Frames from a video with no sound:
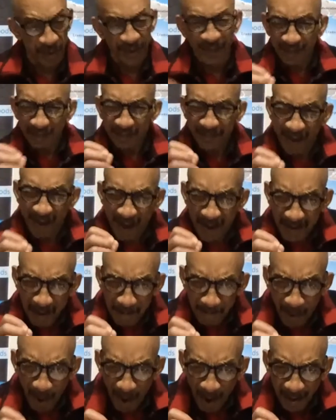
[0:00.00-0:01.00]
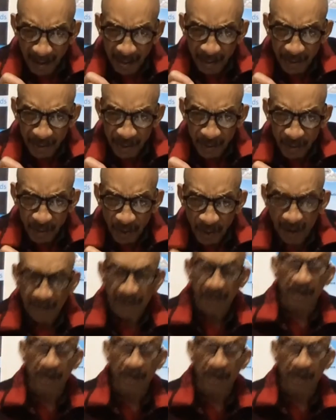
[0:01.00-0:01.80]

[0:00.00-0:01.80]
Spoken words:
little tiny particles of water